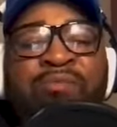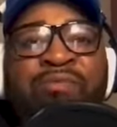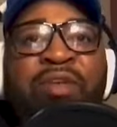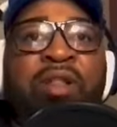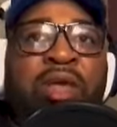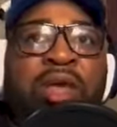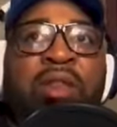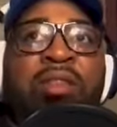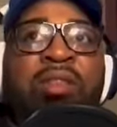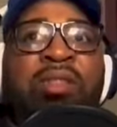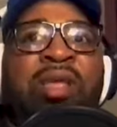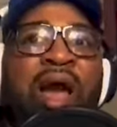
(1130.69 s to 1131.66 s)

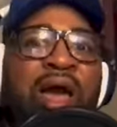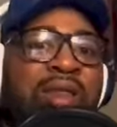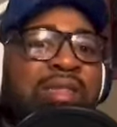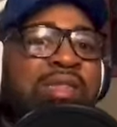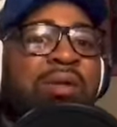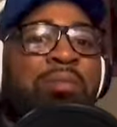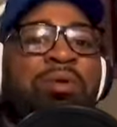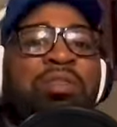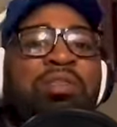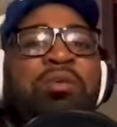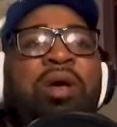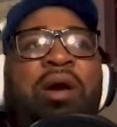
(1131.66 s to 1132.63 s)
feeling kind of similar
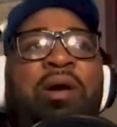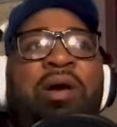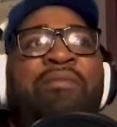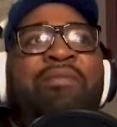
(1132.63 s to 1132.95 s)
to how I